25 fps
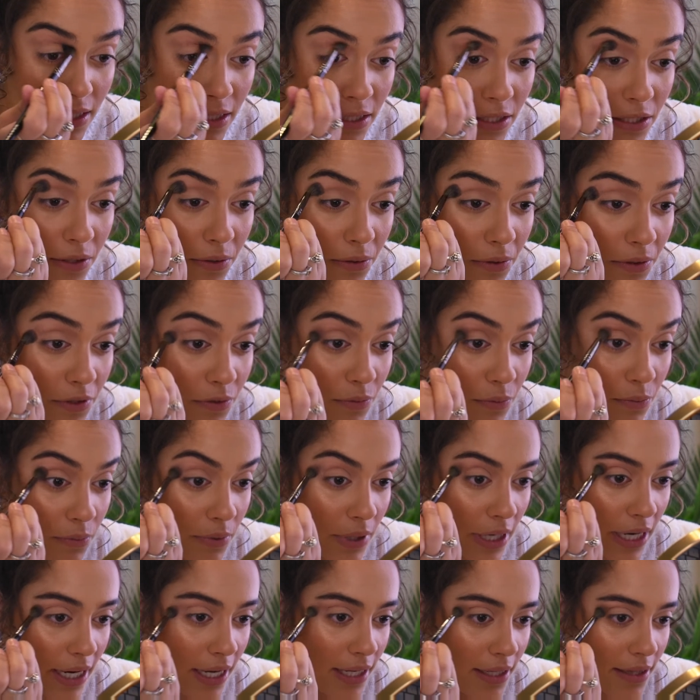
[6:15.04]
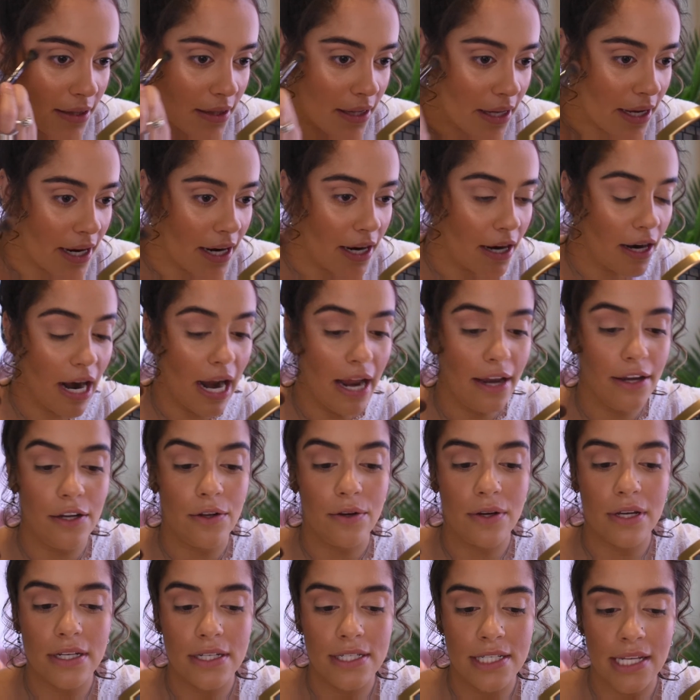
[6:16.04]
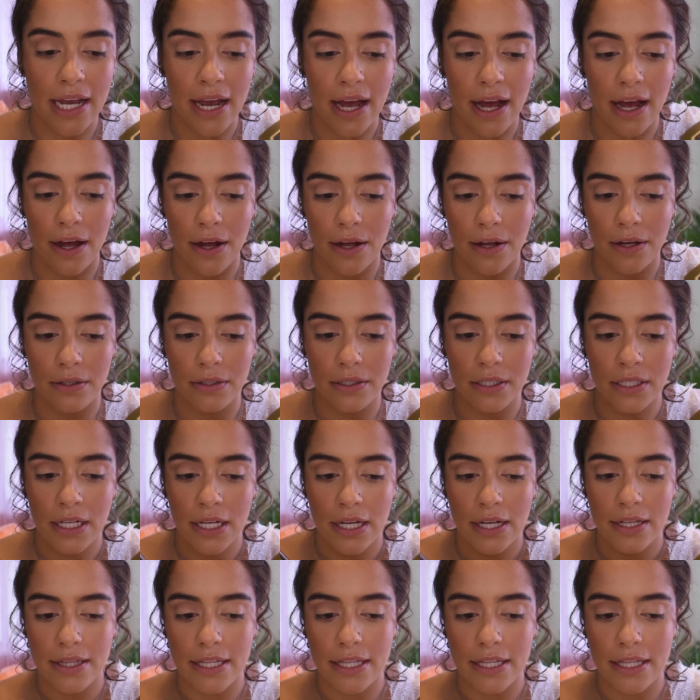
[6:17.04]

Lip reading: So it's right there, and you can tell